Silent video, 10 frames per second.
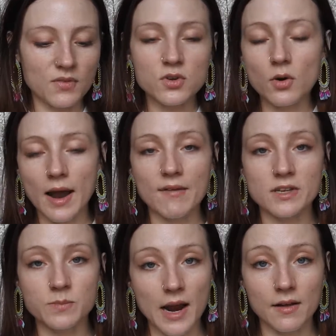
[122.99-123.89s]
if you don't have
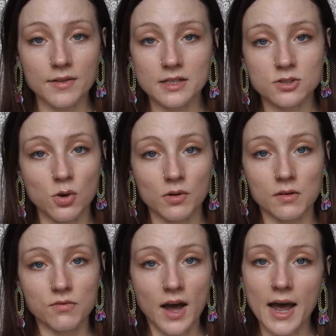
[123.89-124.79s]
this palette, that's
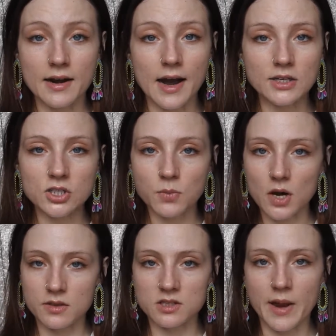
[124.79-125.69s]
totally fine. I just
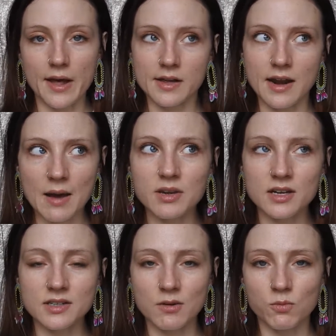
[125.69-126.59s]
bought this palette not
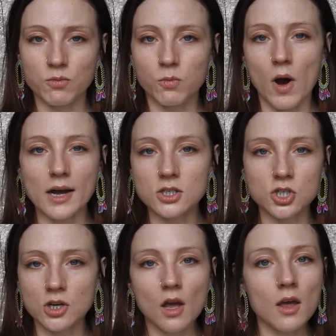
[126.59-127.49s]
because I
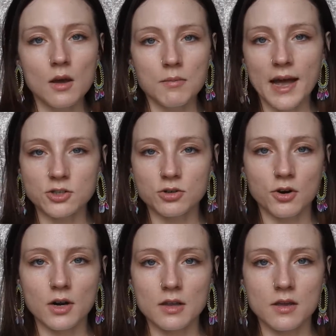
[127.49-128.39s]
watch Patrick
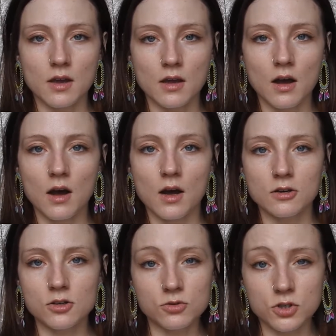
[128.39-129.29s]
or anything
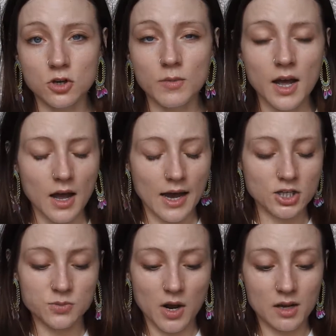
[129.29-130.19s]
on YouTube. I
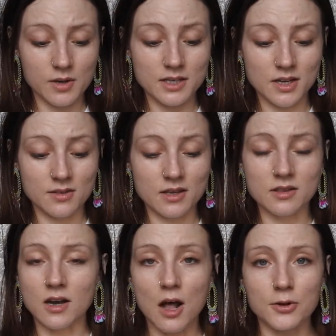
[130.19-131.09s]
just bought it because I think
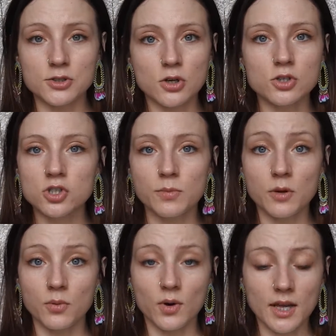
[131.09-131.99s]
the colors are
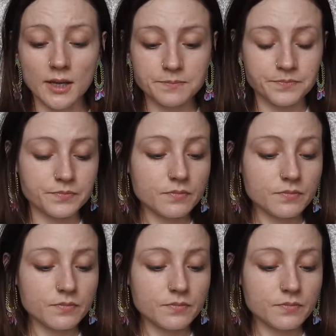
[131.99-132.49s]
super pretty.